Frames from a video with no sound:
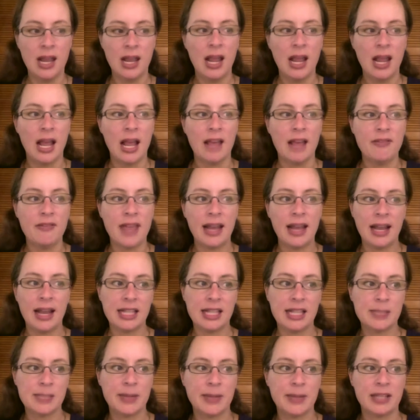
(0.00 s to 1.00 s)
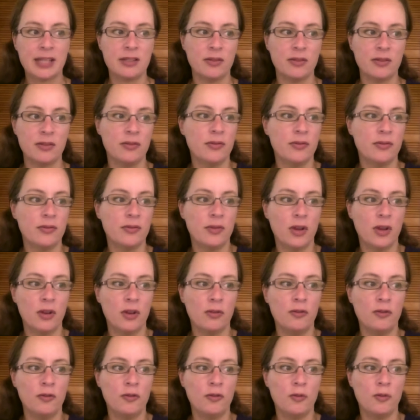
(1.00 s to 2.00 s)
And that aspect
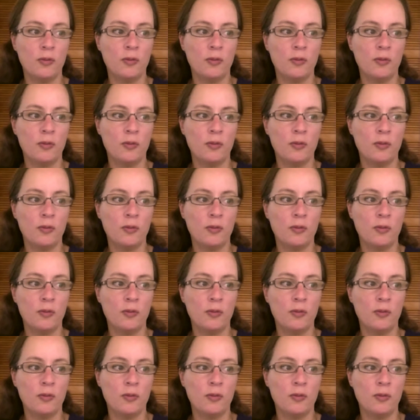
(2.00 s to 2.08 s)
of